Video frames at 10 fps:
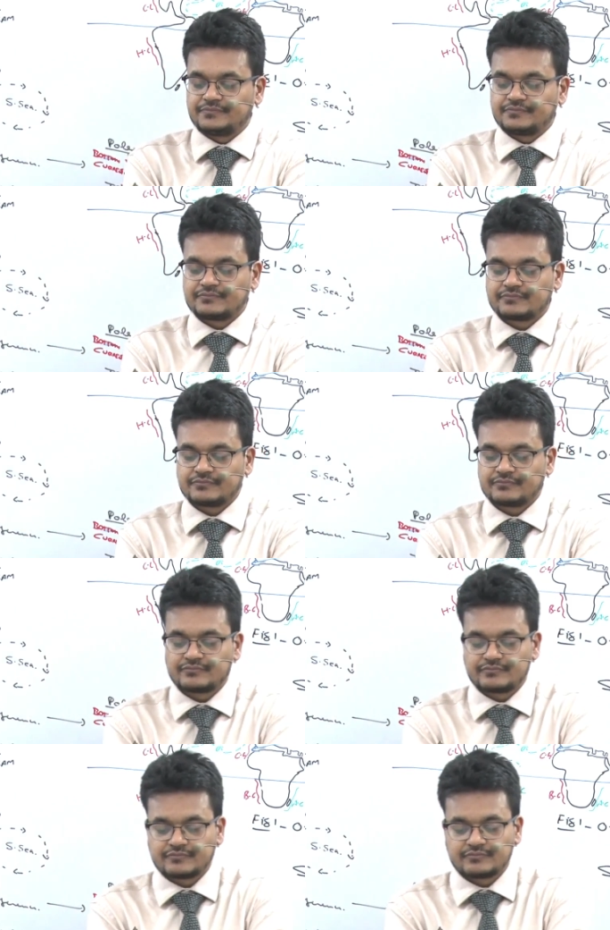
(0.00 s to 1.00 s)

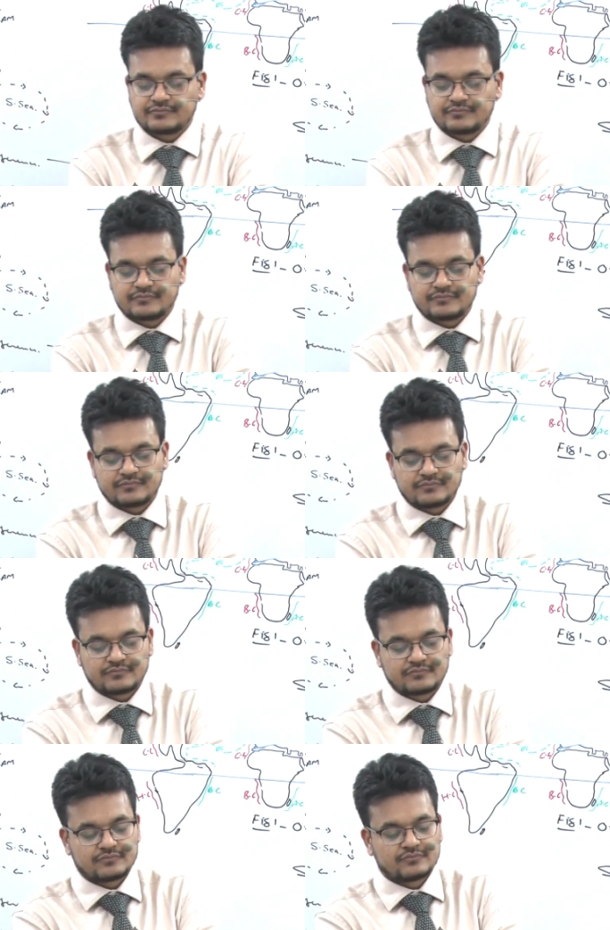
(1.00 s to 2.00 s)

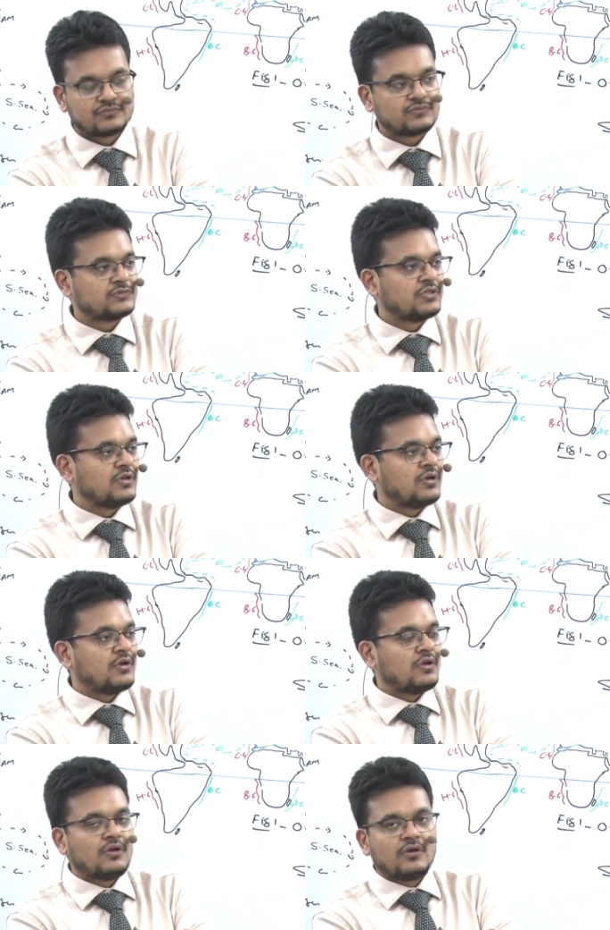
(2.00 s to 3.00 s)

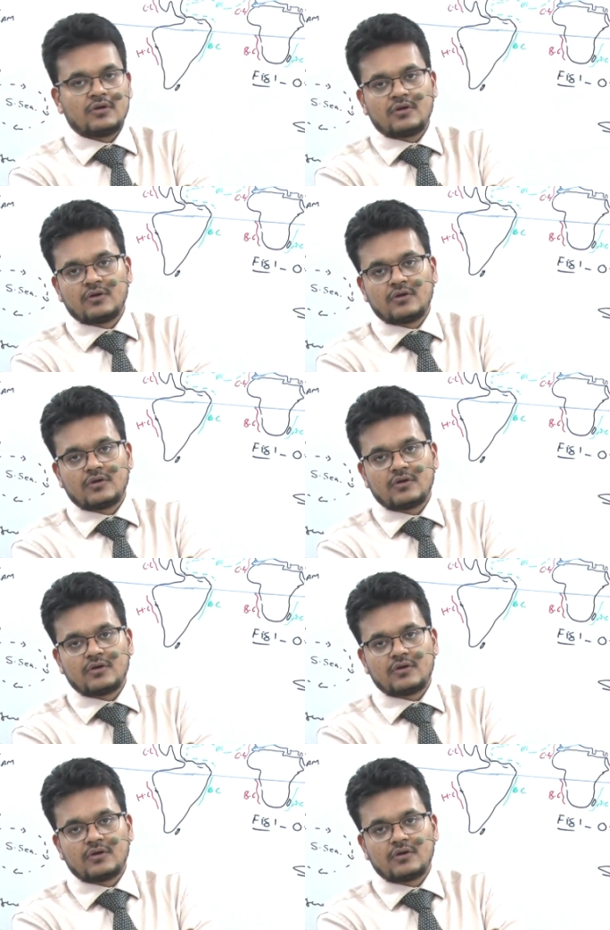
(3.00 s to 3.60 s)
Nobody speaks.